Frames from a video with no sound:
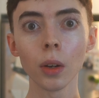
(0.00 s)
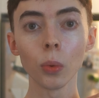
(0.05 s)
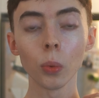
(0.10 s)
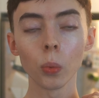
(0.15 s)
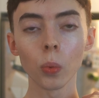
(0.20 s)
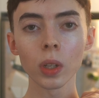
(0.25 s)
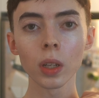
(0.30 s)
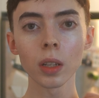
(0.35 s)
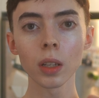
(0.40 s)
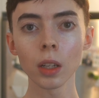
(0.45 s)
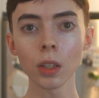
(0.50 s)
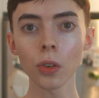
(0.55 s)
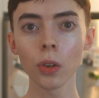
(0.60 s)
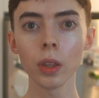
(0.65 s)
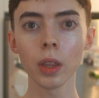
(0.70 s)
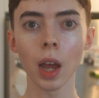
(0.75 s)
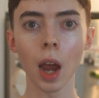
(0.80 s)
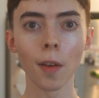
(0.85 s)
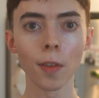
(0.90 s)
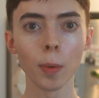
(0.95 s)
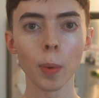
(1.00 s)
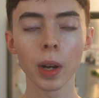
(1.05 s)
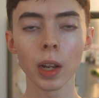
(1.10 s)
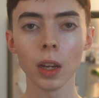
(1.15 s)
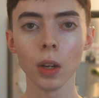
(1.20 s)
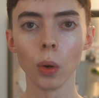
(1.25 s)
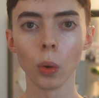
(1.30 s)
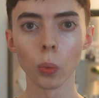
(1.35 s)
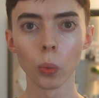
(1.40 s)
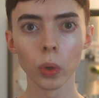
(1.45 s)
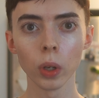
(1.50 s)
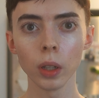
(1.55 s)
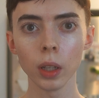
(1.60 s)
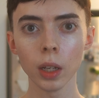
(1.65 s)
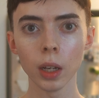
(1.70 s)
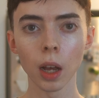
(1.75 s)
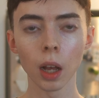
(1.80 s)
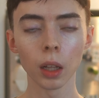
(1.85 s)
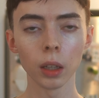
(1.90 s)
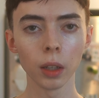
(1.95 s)
it was a sunscreen that everybody
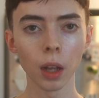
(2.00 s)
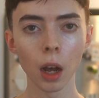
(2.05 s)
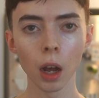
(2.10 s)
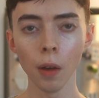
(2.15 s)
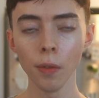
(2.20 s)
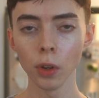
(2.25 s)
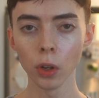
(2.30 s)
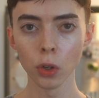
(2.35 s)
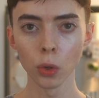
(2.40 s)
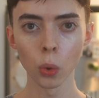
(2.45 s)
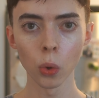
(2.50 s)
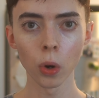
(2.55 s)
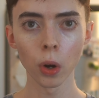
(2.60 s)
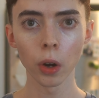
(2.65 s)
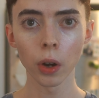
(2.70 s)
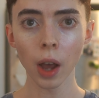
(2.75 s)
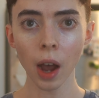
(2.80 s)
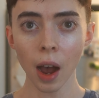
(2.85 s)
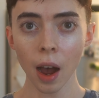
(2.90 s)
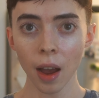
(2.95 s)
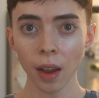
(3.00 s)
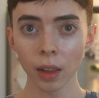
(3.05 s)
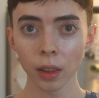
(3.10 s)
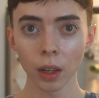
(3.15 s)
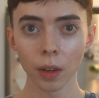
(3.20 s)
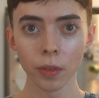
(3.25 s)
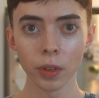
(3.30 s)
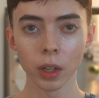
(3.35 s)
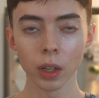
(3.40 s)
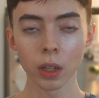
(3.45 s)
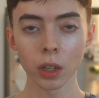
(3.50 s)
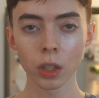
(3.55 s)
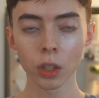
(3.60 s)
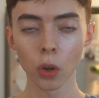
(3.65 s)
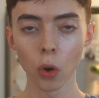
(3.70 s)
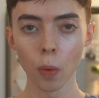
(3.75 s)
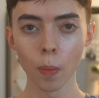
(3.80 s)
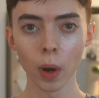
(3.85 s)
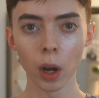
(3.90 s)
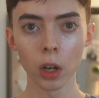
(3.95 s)
really loved, adored. I loved it
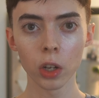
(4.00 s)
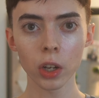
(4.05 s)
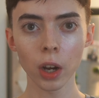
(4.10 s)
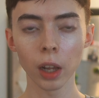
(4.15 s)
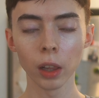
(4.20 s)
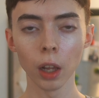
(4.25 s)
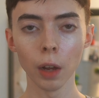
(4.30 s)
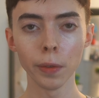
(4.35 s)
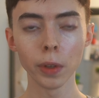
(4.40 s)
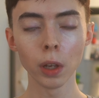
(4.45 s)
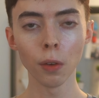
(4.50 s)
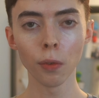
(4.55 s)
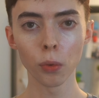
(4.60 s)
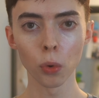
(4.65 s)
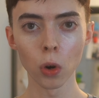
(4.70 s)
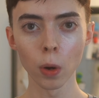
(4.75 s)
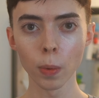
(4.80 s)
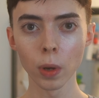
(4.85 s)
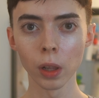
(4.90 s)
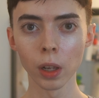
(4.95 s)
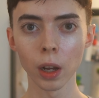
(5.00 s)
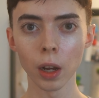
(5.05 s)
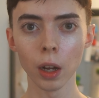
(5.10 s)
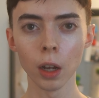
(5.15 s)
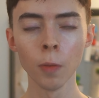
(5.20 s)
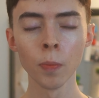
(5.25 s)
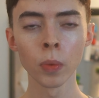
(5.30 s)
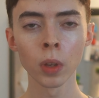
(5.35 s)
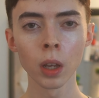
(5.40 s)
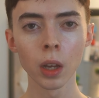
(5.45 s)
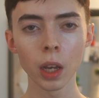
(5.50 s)
so much. I loved the formula.